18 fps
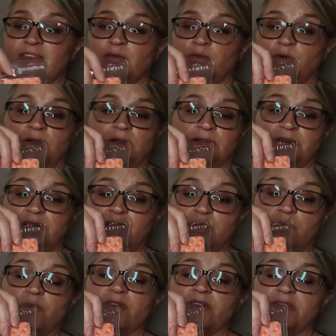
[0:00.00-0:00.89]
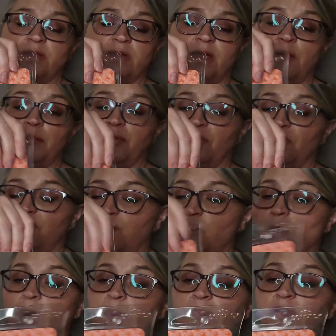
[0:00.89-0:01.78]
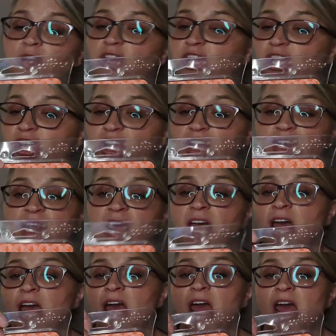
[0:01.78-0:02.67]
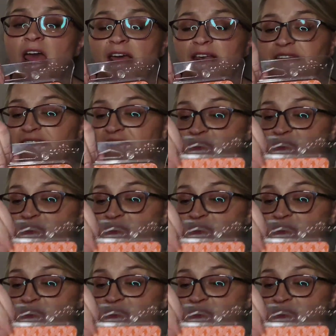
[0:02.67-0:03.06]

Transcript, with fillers: this one. It was, it performed good. It